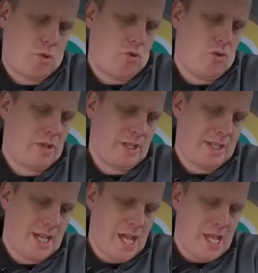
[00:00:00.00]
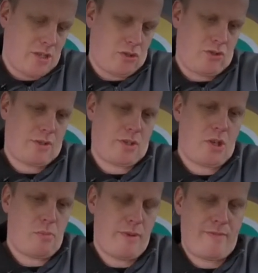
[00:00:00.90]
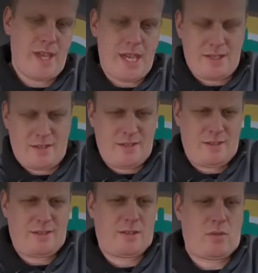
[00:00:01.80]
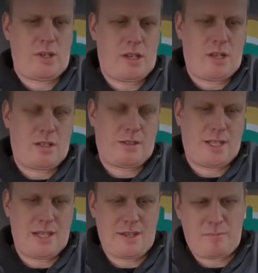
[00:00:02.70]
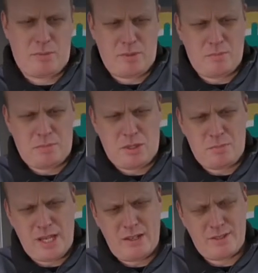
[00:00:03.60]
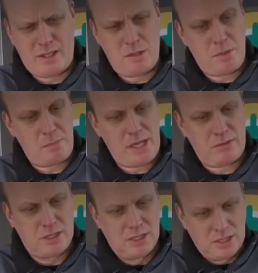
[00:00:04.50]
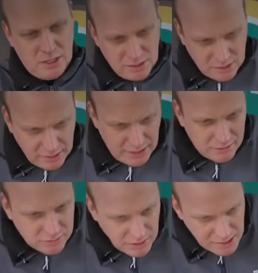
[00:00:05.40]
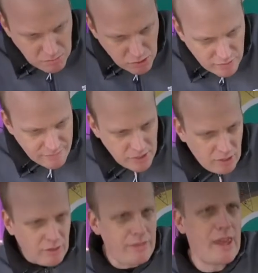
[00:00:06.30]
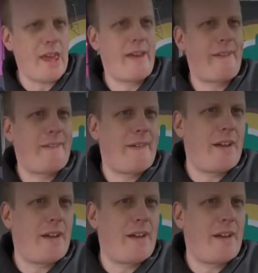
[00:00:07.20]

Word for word: cork and cage on the top of it. It's quite hard to get this pop out. Is it going to pop out? Now, any movement on there?